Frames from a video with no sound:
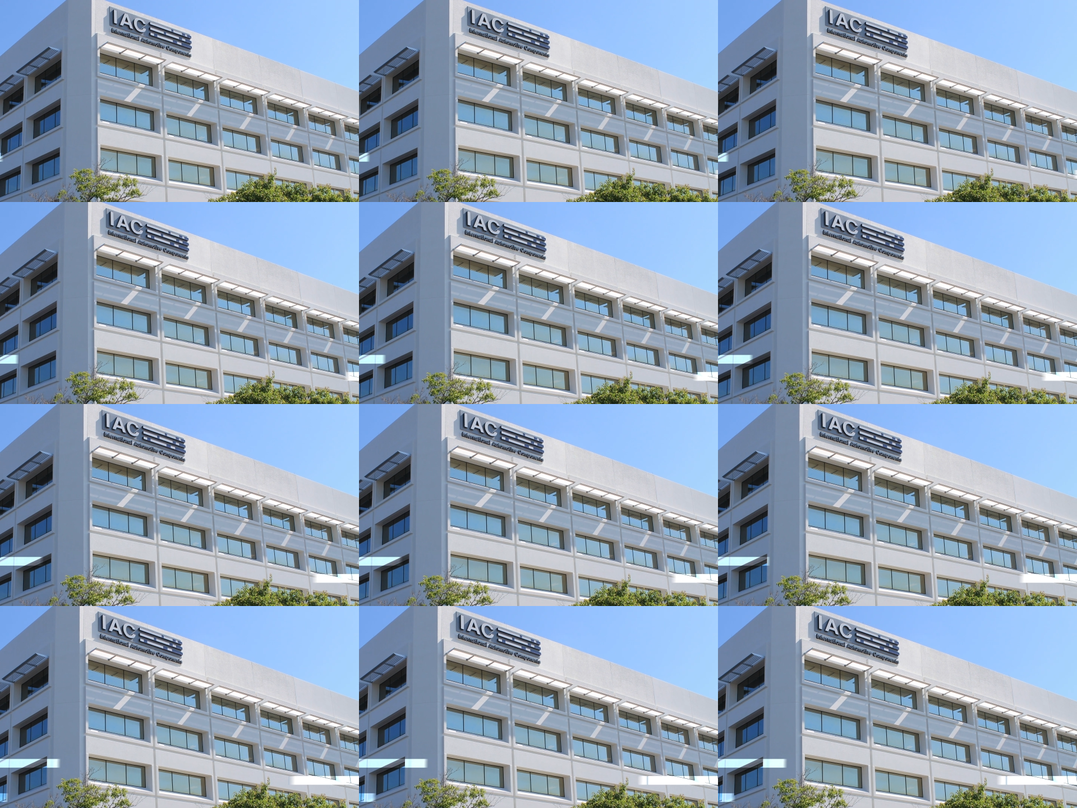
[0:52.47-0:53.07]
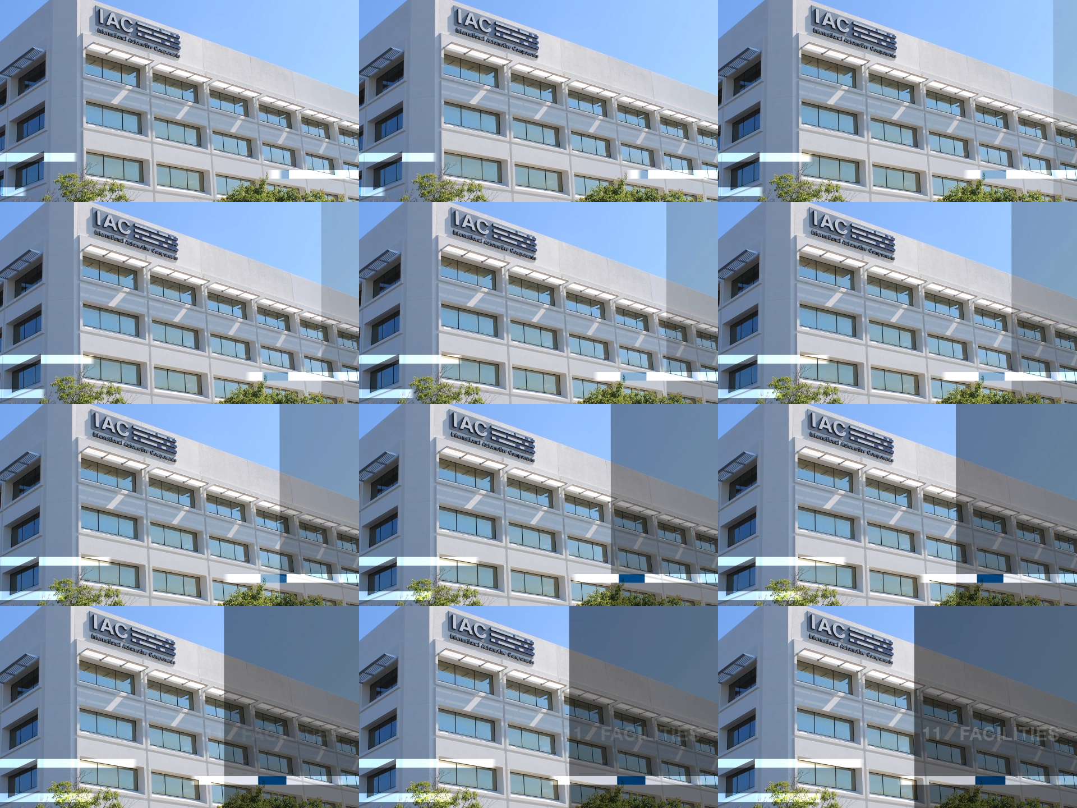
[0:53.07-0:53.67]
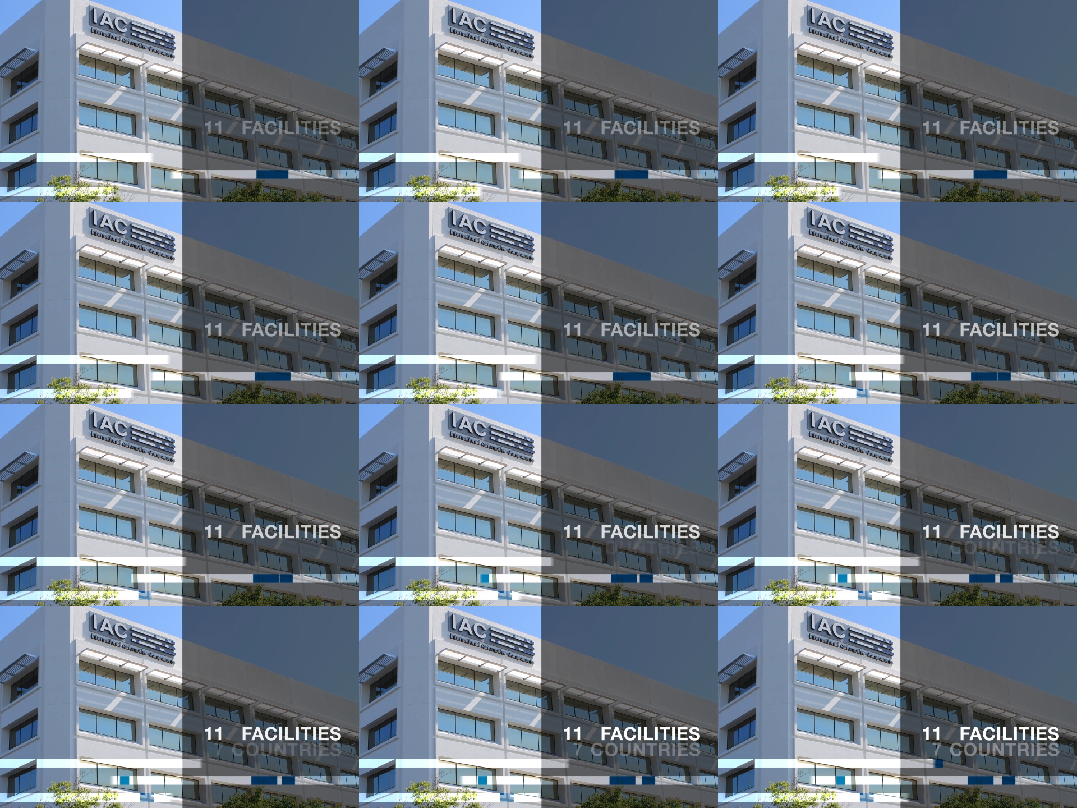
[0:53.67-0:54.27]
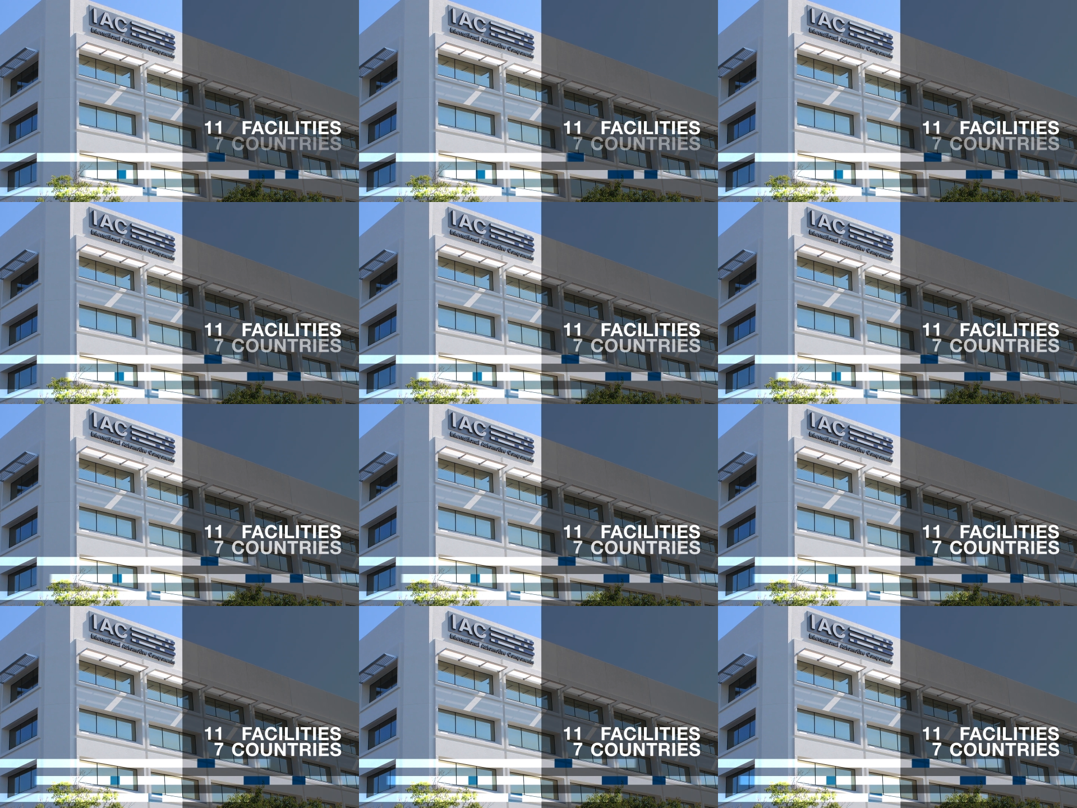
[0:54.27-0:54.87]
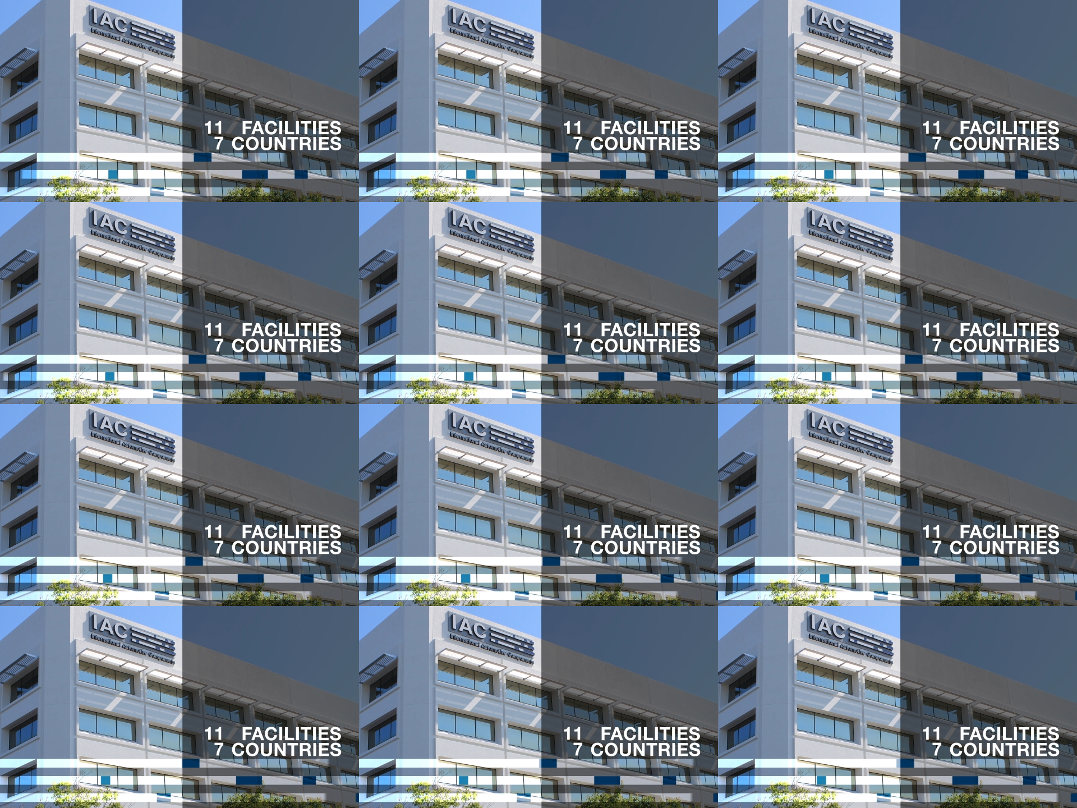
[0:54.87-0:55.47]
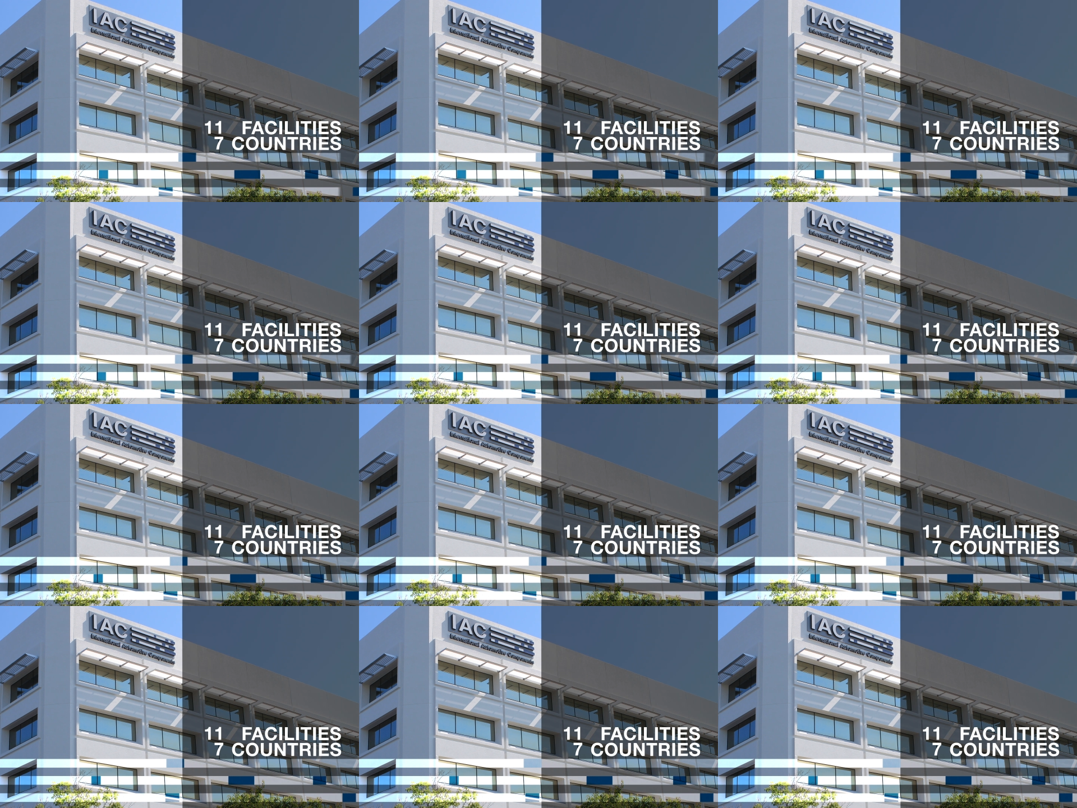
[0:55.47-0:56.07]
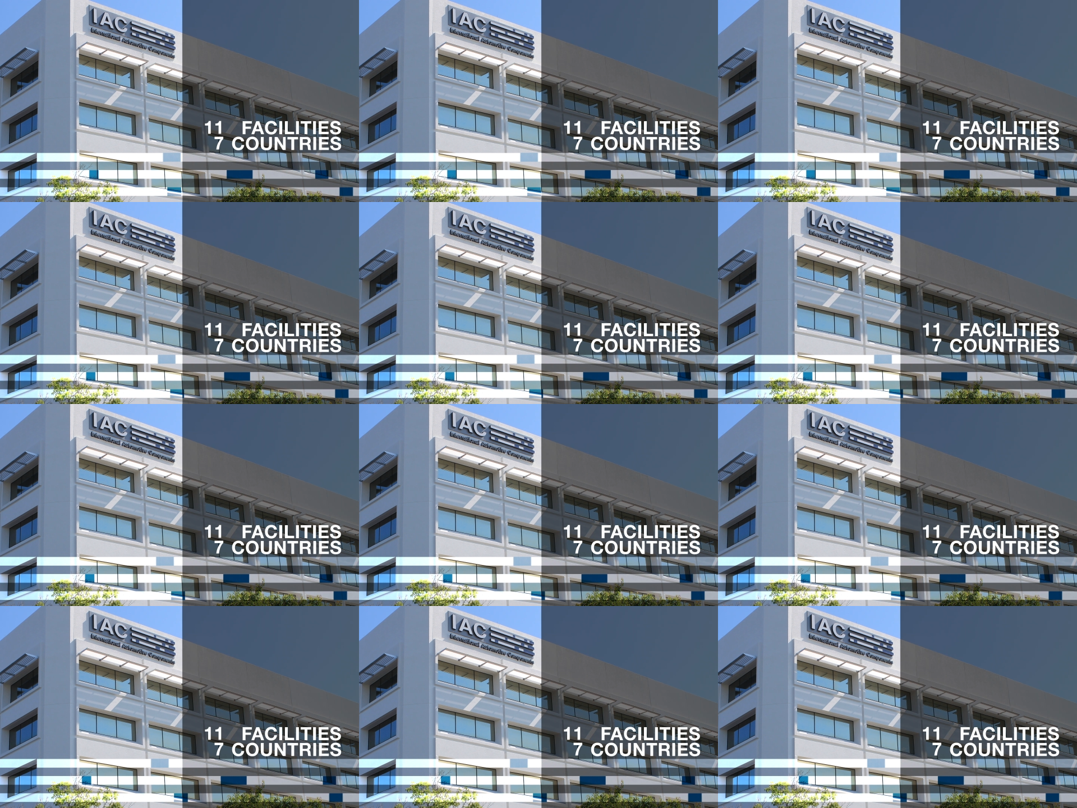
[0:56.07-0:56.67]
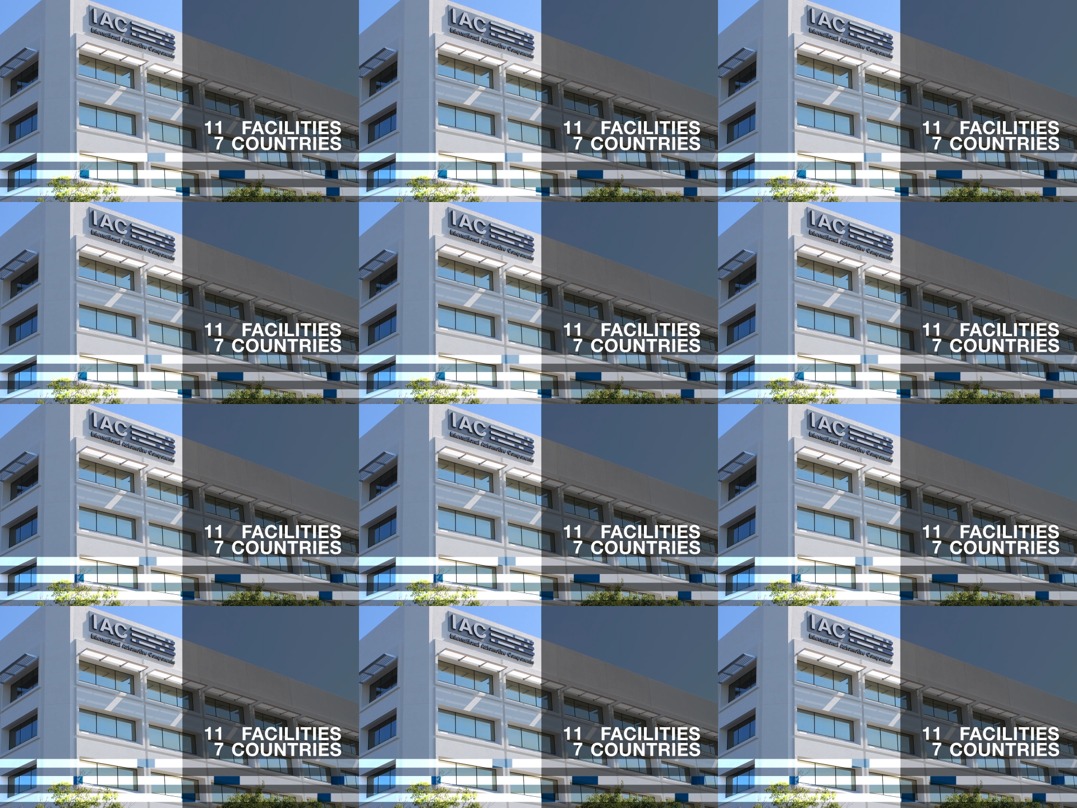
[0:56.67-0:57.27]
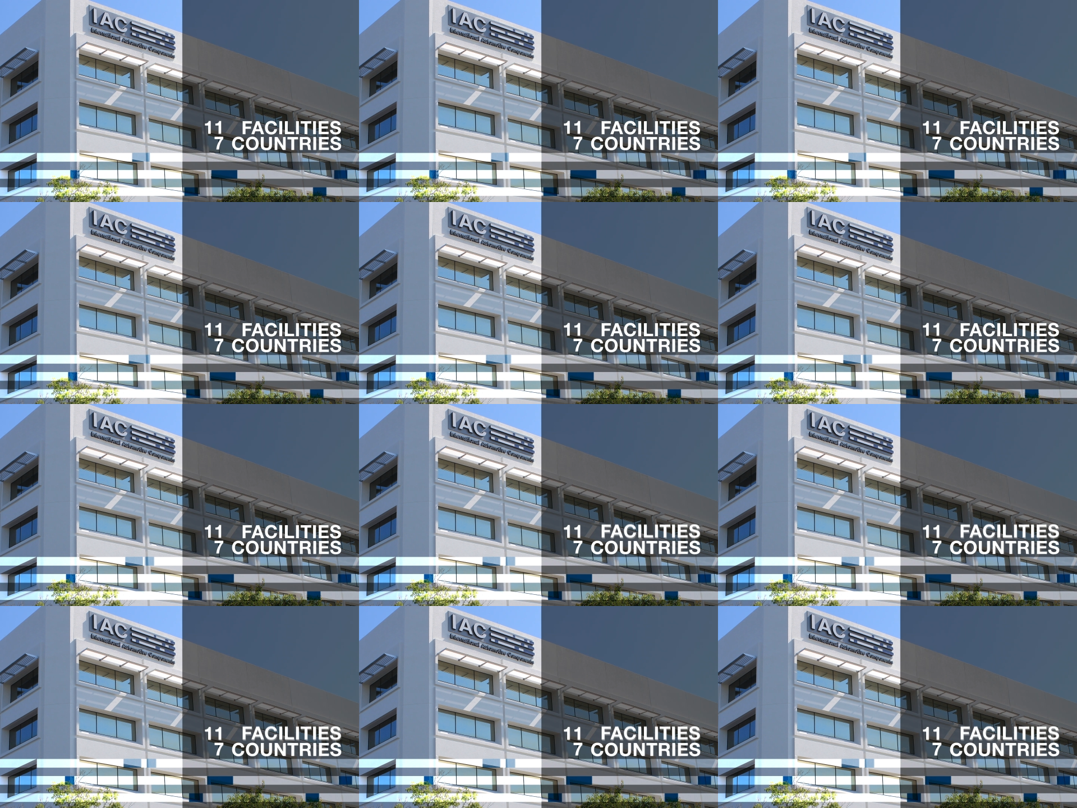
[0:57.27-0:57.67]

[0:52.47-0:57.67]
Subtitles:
(no speaker visible)